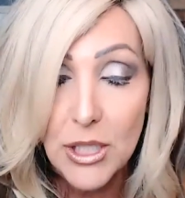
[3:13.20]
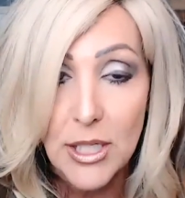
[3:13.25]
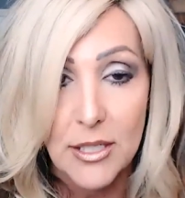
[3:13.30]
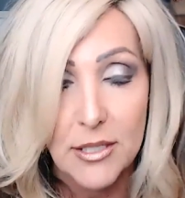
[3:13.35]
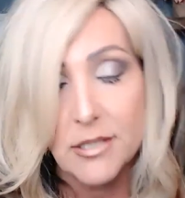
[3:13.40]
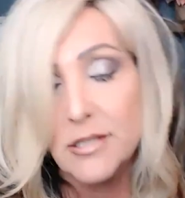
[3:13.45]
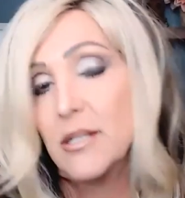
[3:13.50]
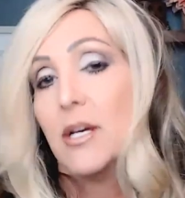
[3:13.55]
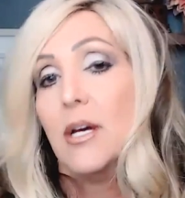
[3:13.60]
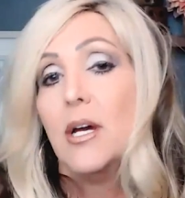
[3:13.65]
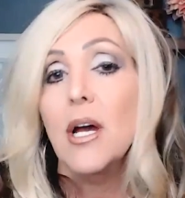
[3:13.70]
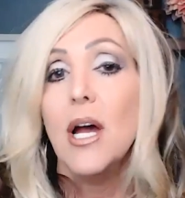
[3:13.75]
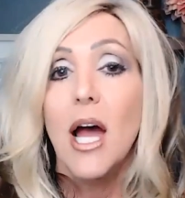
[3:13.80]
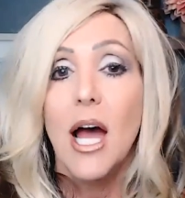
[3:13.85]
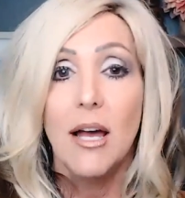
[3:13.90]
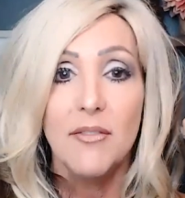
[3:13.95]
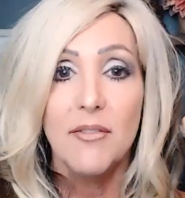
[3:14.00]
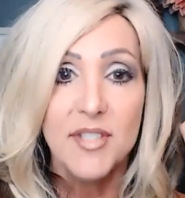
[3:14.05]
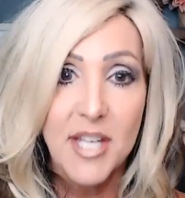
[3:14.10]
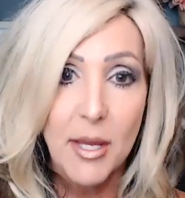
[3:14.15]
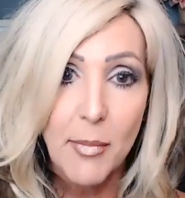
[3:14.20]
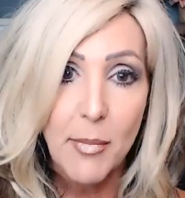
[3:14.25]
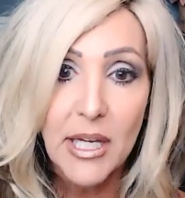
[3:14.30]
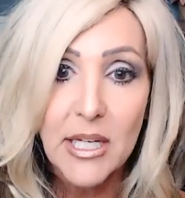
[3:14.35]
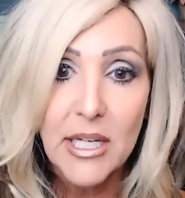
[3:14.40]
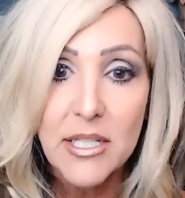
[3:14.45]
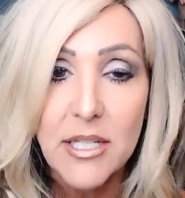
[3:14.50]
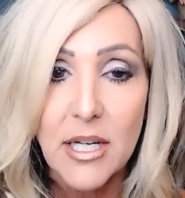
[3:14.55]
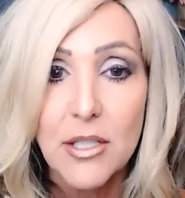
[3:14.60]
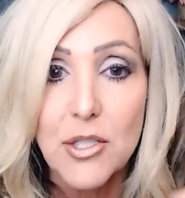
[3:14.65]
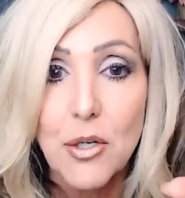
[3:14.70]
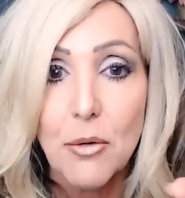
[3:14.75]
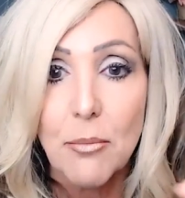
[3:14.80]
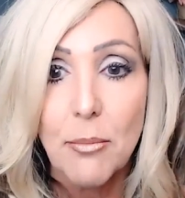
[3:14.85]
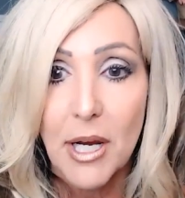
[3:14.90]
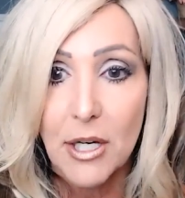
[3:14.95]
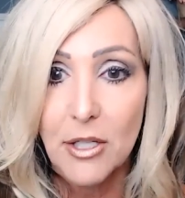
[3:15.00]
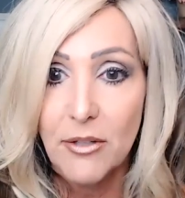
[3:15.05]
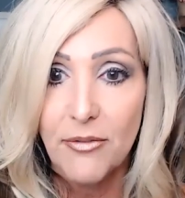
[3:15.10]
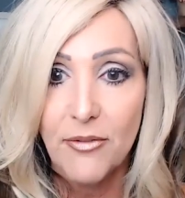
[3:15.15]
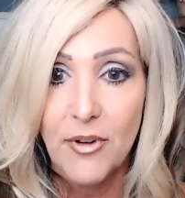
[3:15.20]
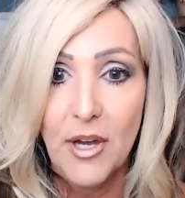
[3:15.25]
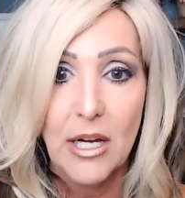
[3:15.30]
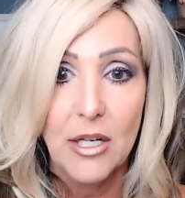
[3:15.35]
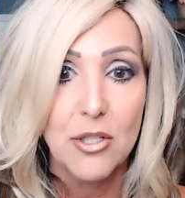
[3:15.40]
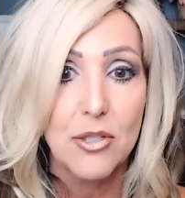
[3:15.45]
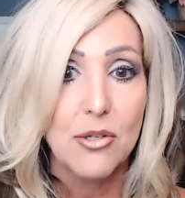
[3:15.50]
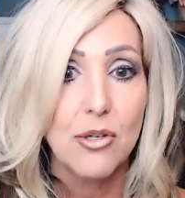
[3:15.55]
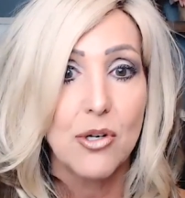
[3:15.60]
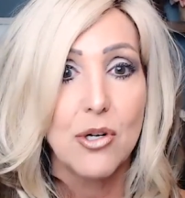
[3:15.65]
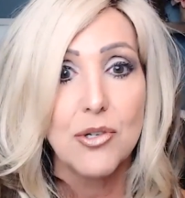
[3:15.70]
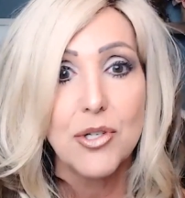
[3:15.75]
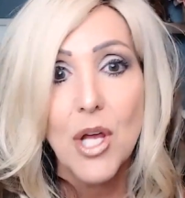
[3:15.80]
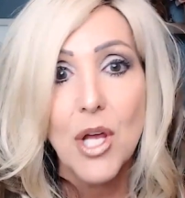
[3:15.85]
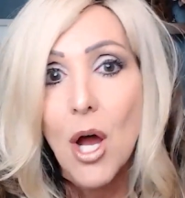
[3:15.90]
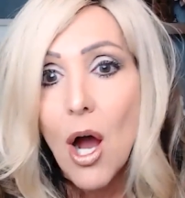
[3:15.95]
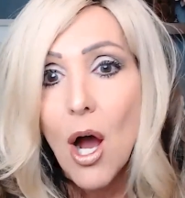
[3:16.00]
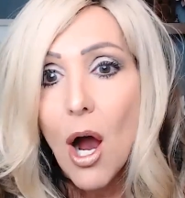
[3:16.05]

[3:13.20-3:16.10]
list of semiconductor manufacturers,